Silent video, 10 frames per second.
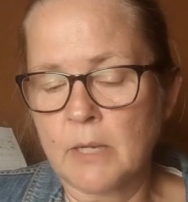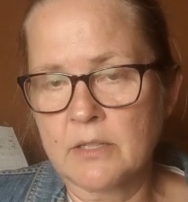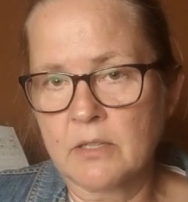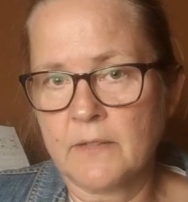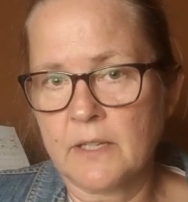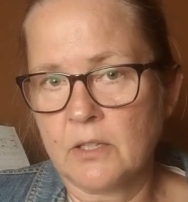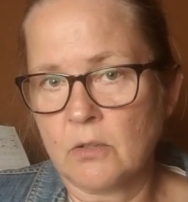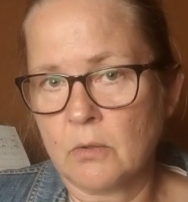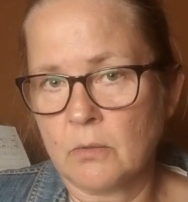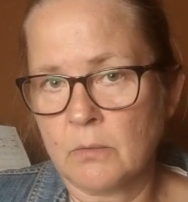watch the
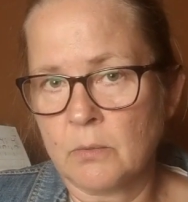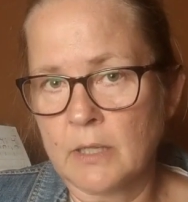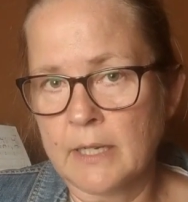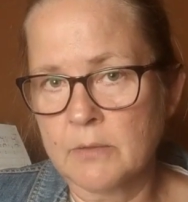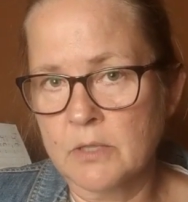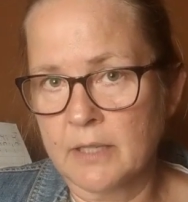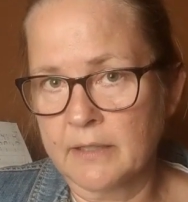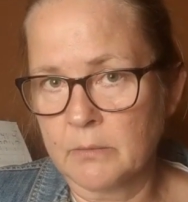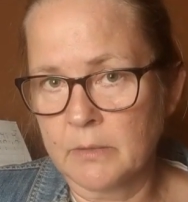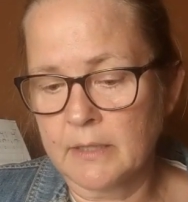video where I was
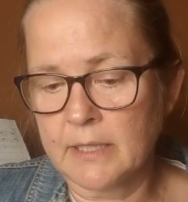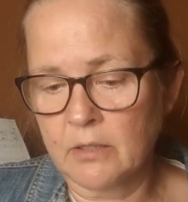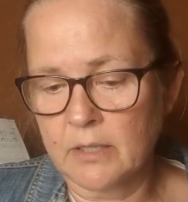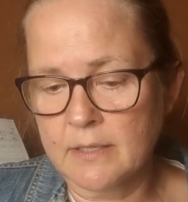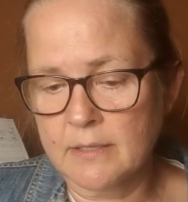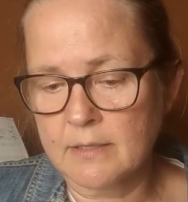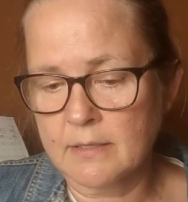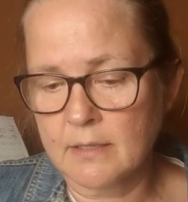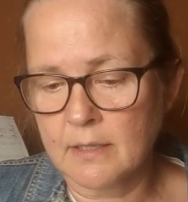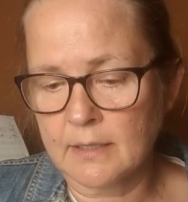talking with Garrett,
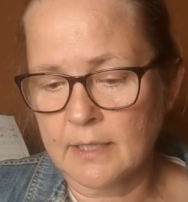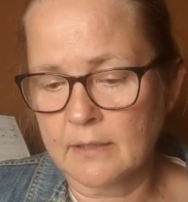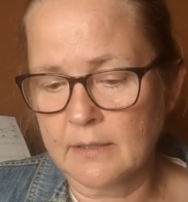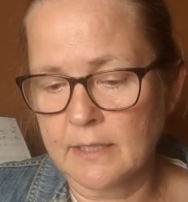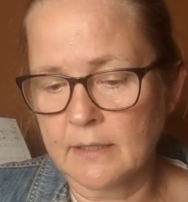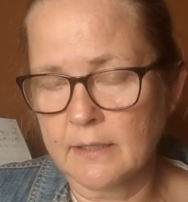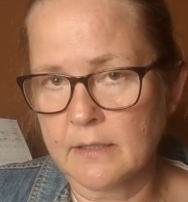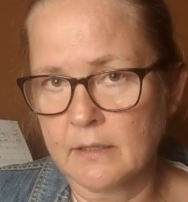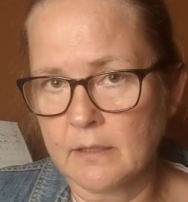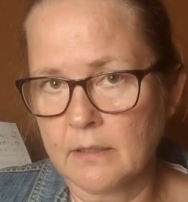Kelly, and
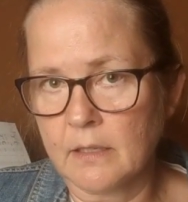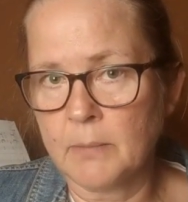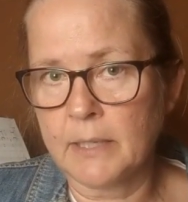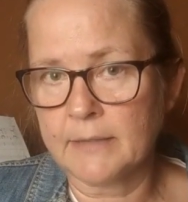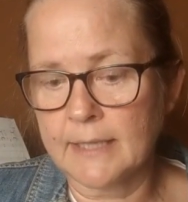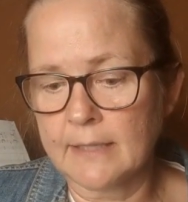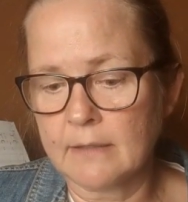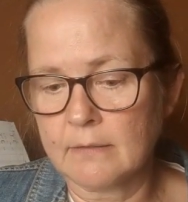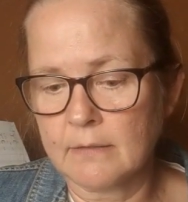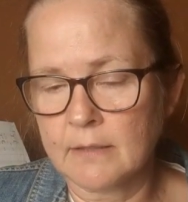Linda about that,
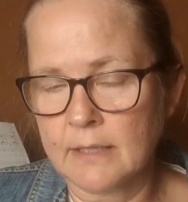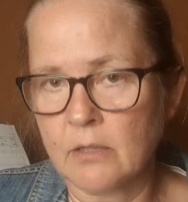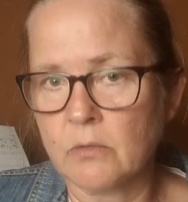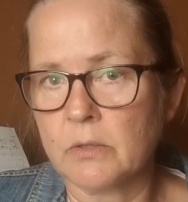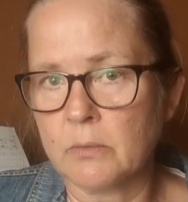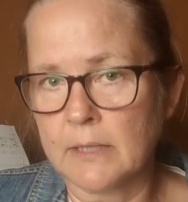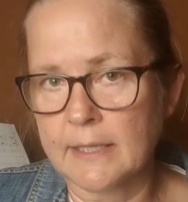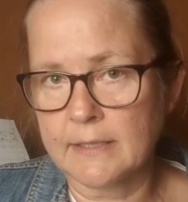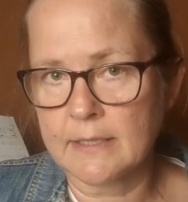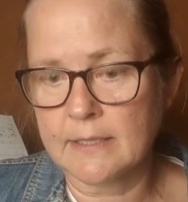they go into a
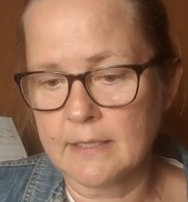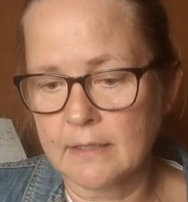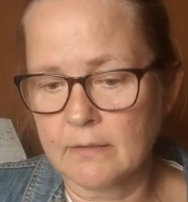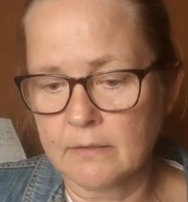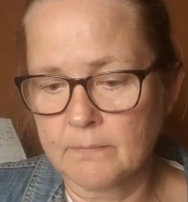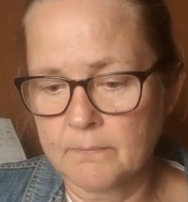lot of detail.